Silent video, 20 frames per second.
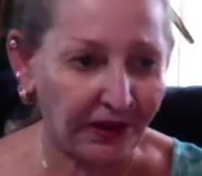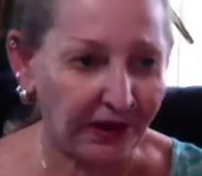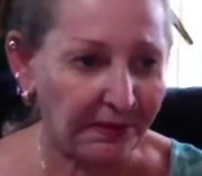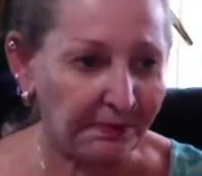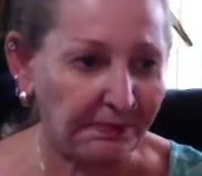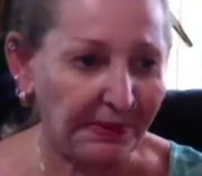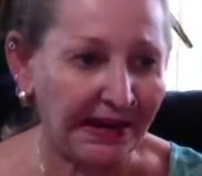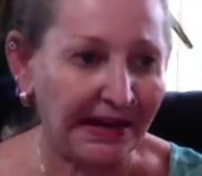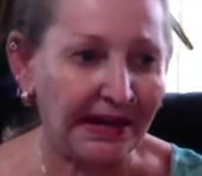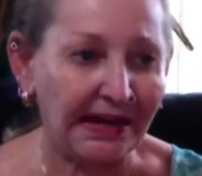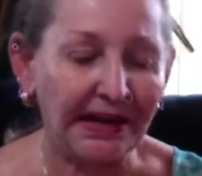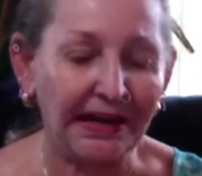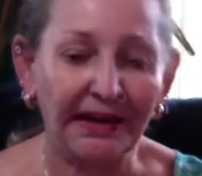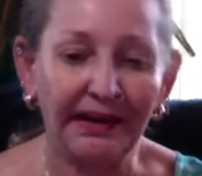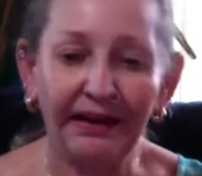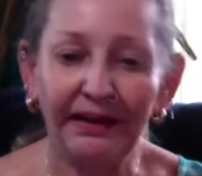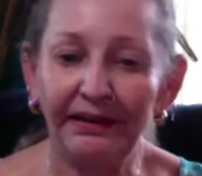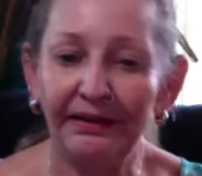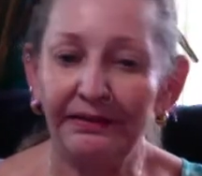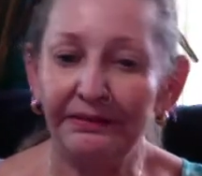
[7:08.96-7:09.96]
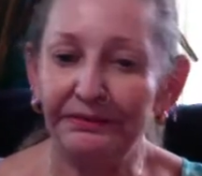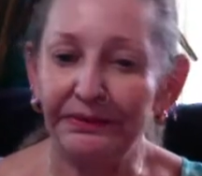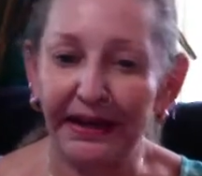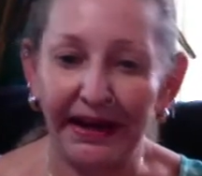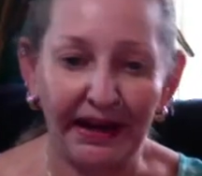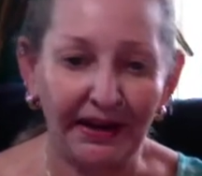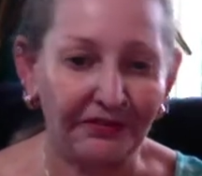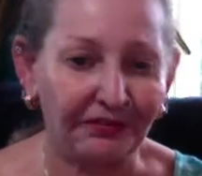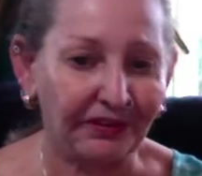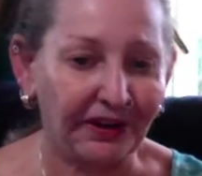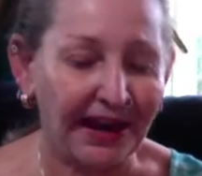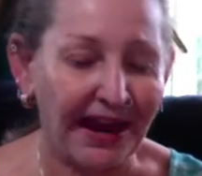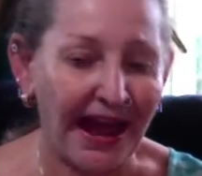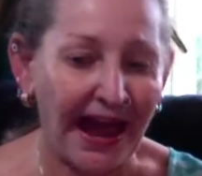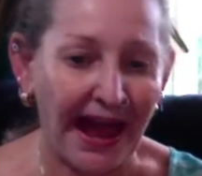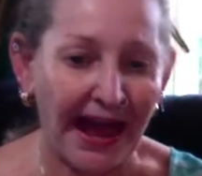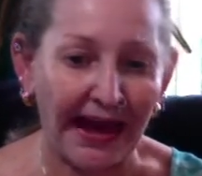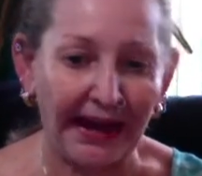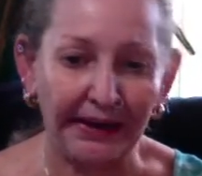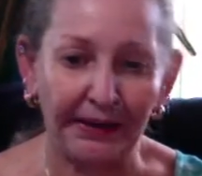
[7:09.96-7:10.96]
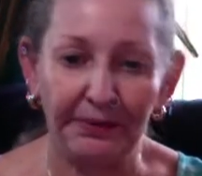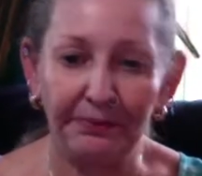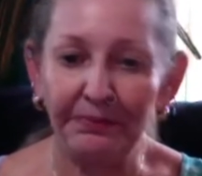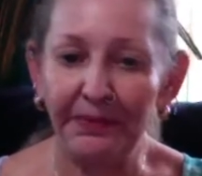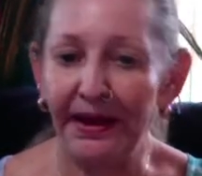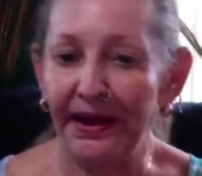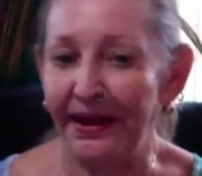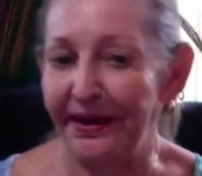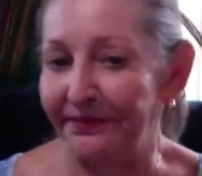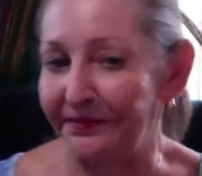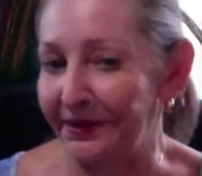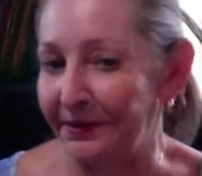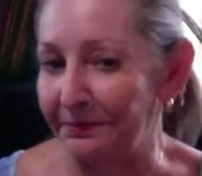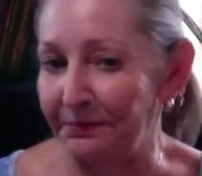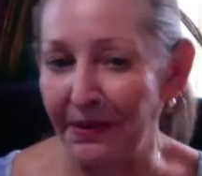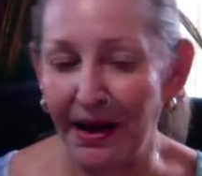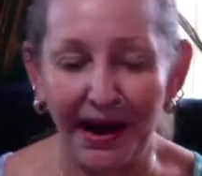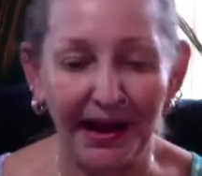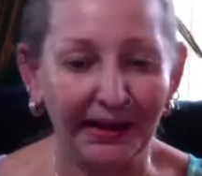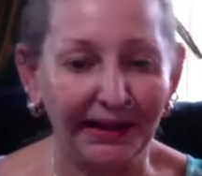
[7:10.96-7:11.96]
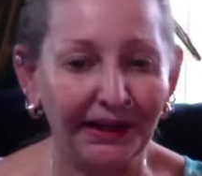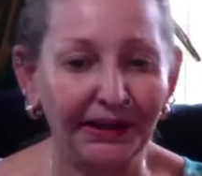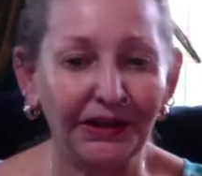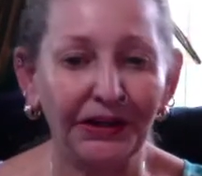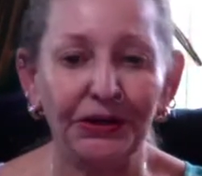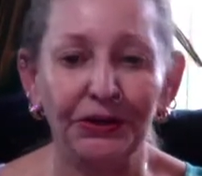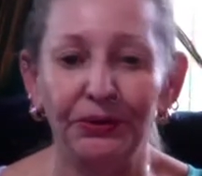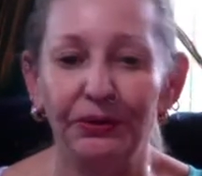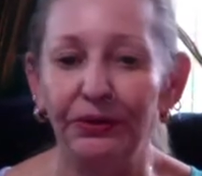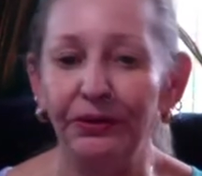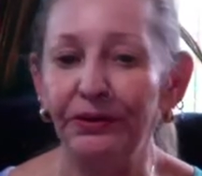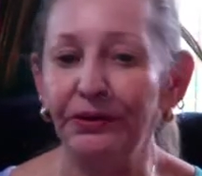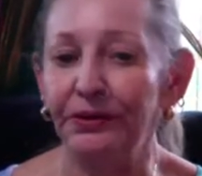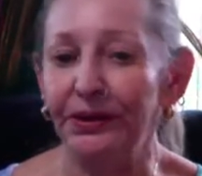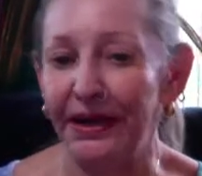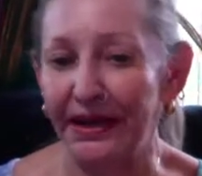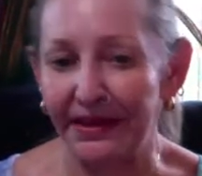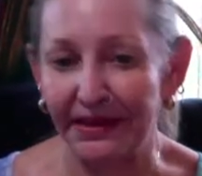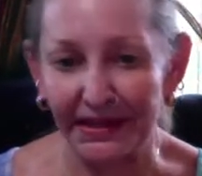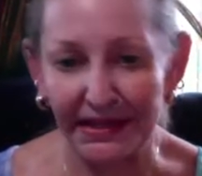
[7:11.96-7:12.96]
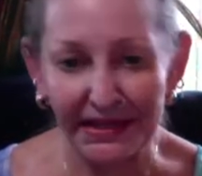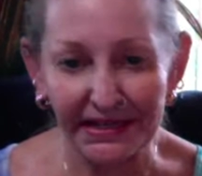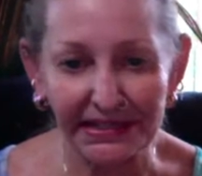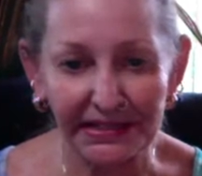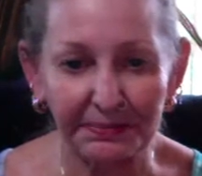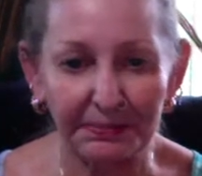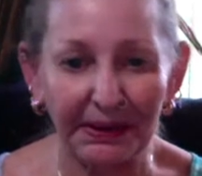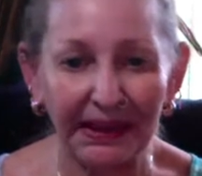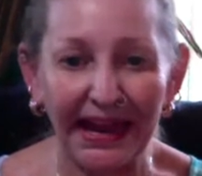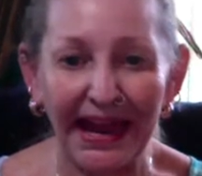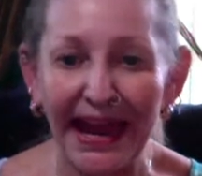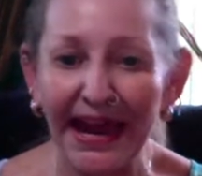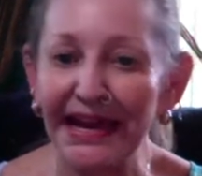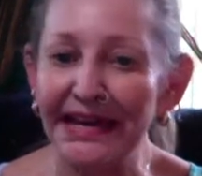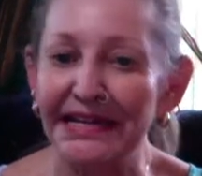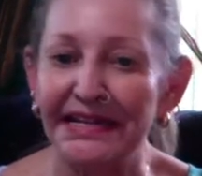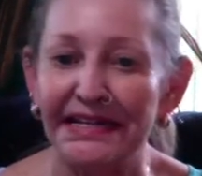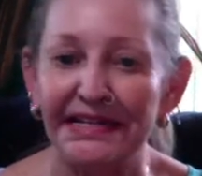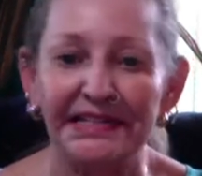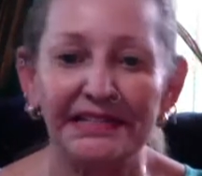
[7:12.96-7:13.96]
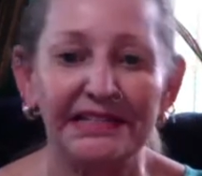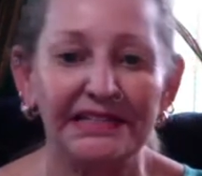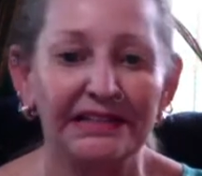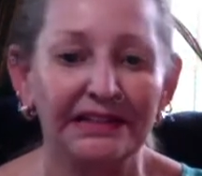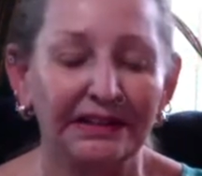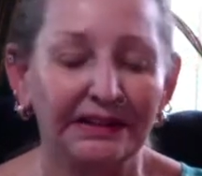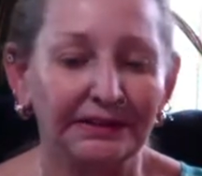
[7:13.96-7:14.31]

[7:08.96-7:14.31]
being, every atom, every molecule in this planet.